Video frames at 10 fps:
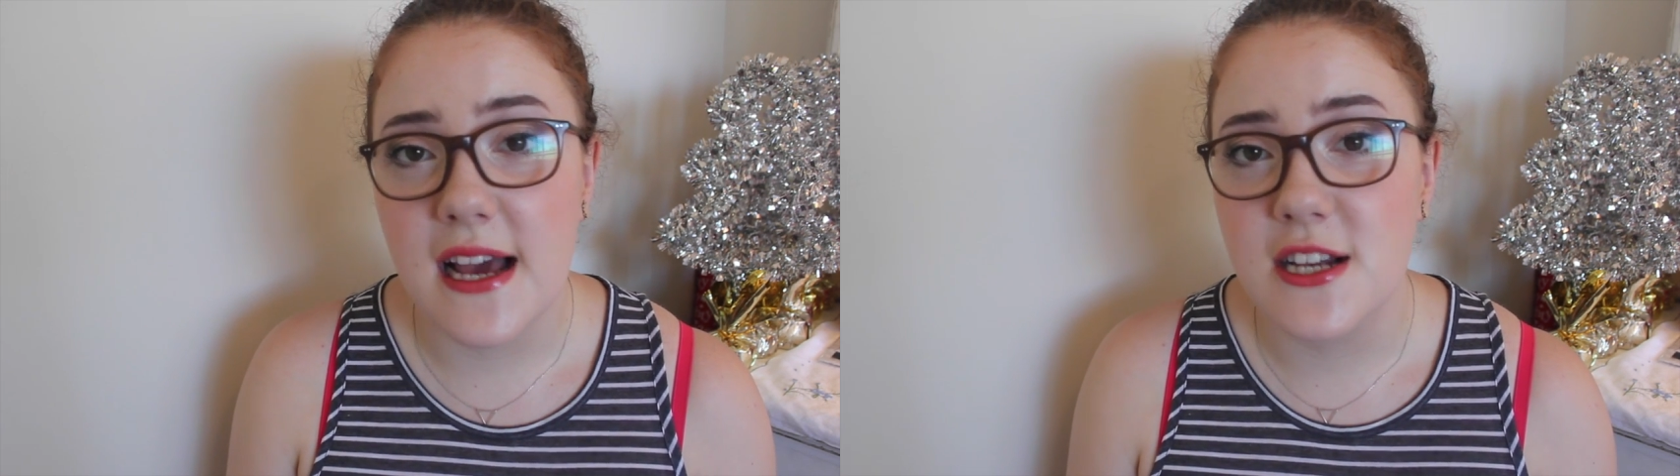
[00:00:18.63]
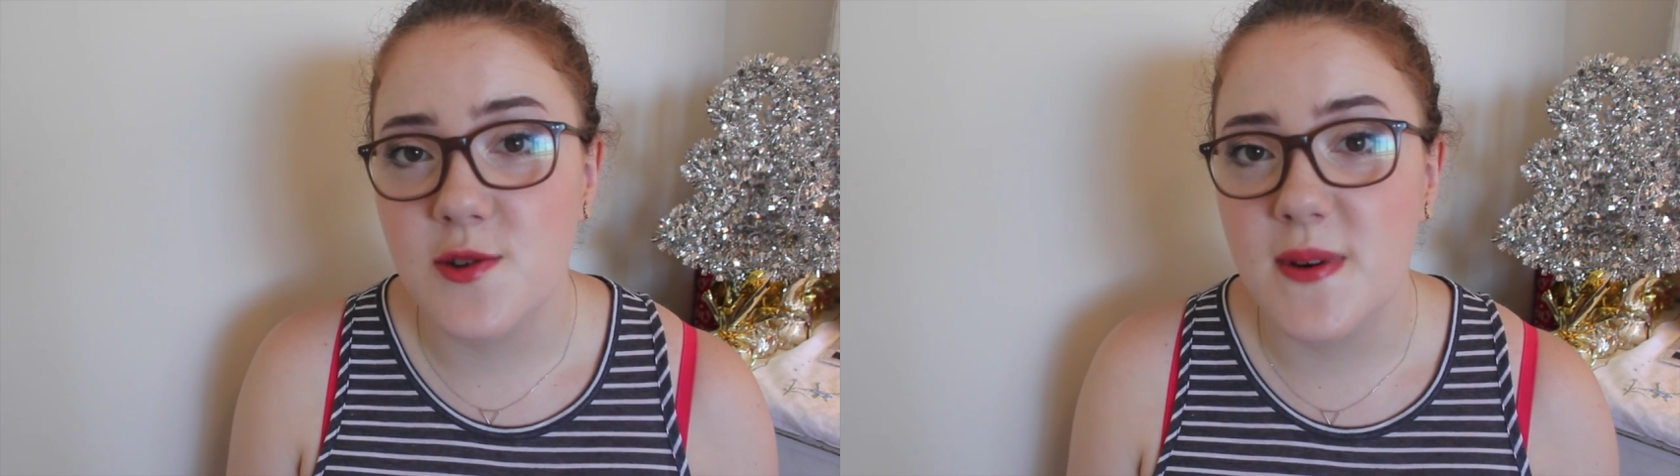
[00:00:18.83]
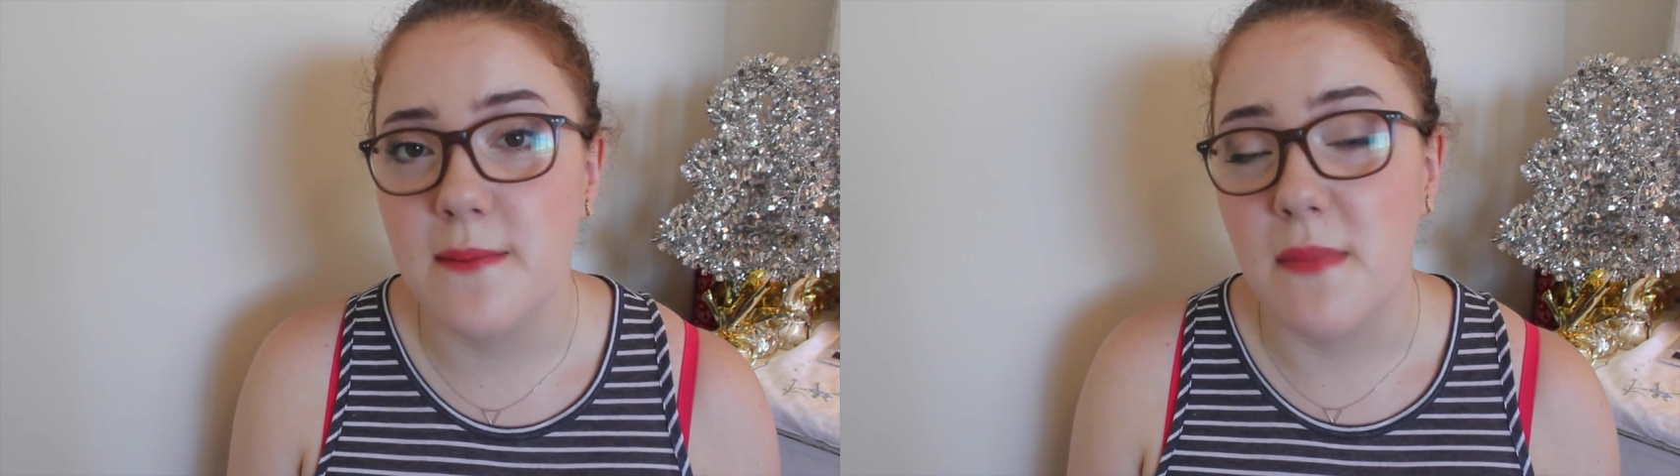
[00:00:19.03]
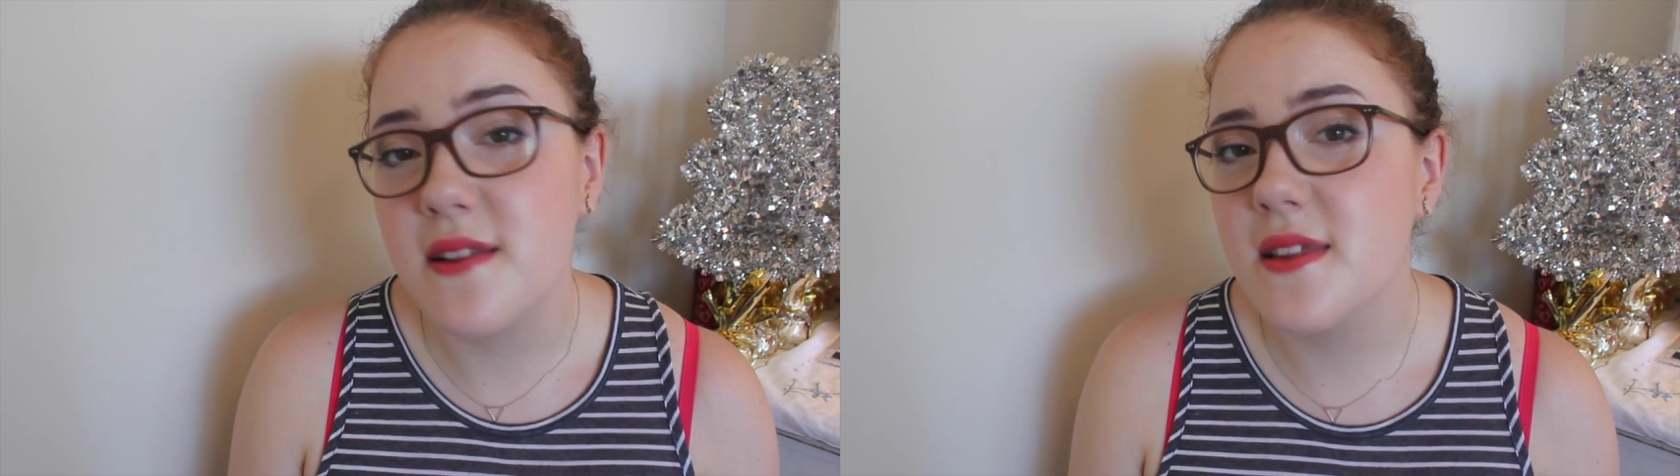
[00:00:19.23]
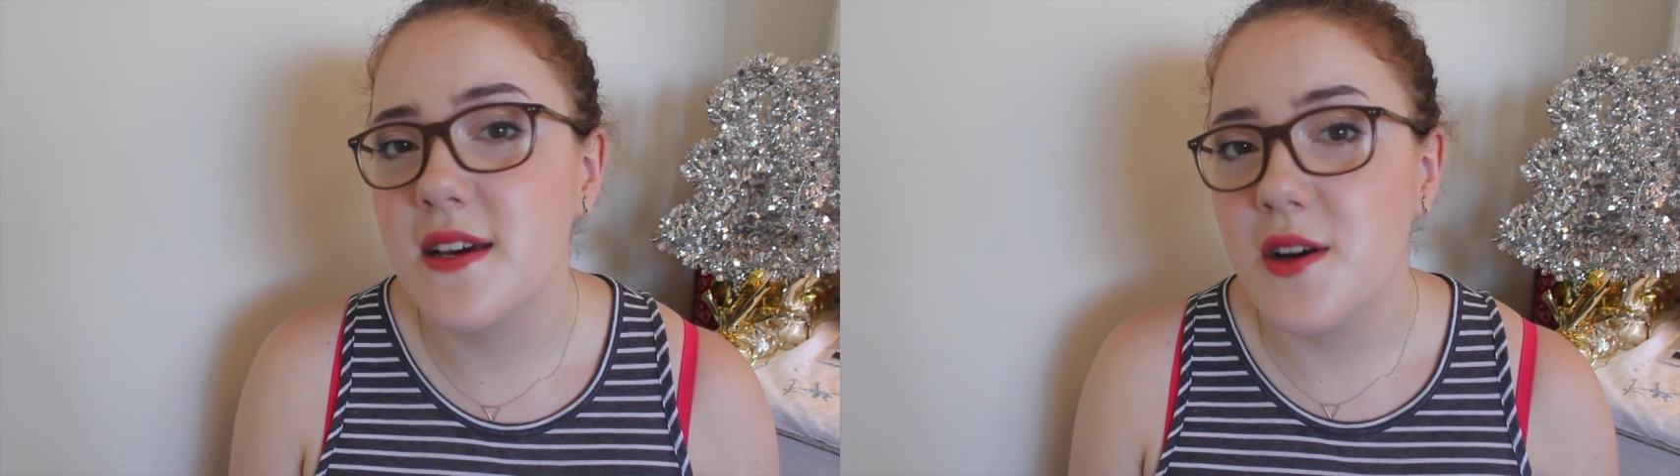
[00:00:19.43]
and doing
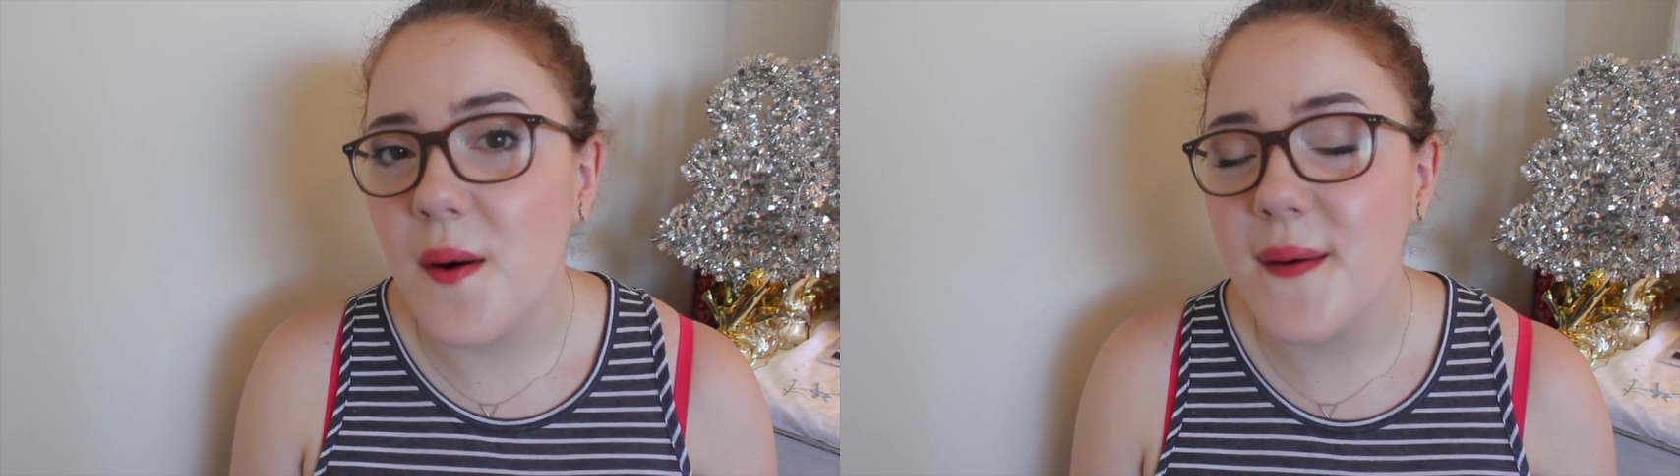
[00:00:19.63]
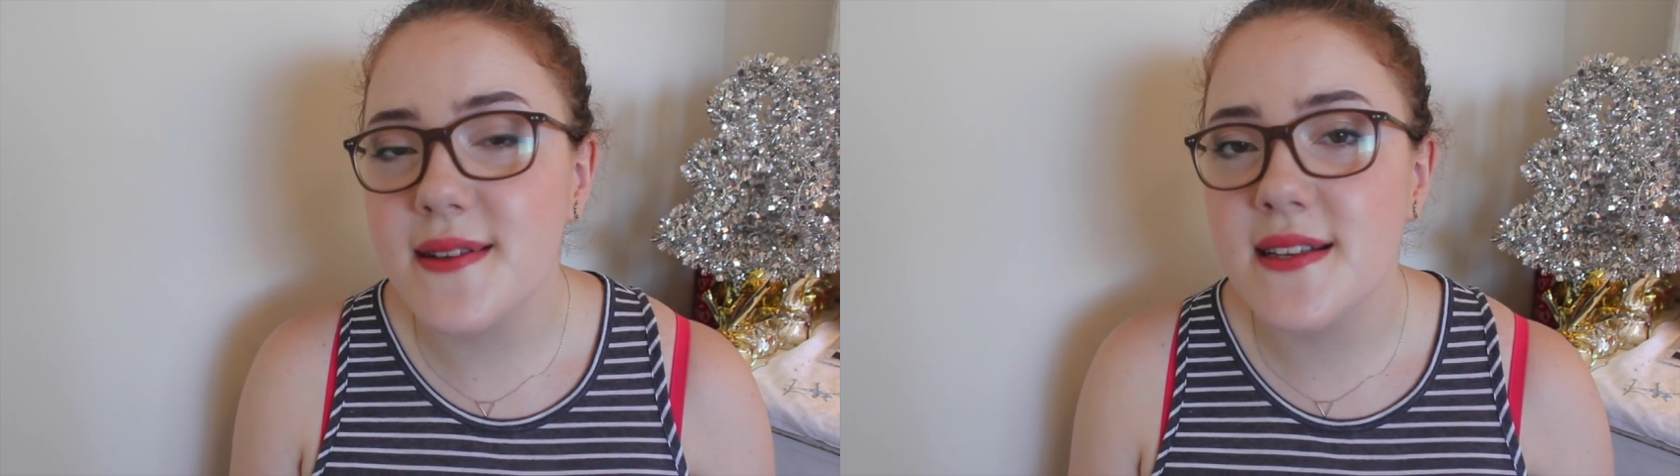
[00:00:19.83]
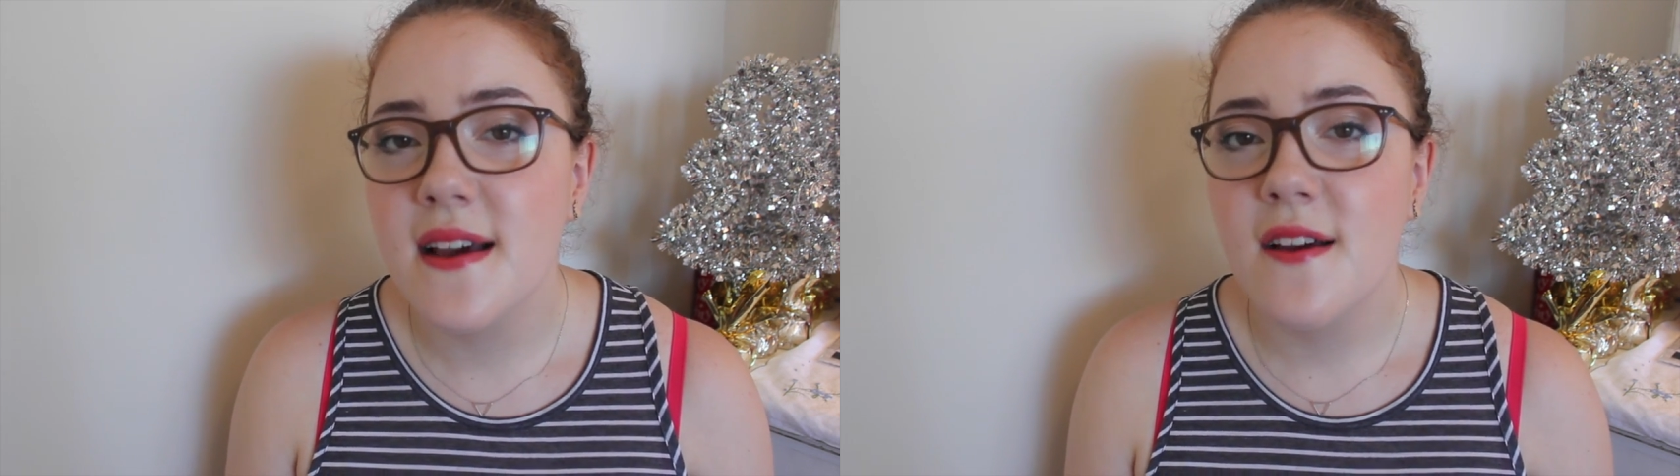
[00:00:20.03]
monthly goals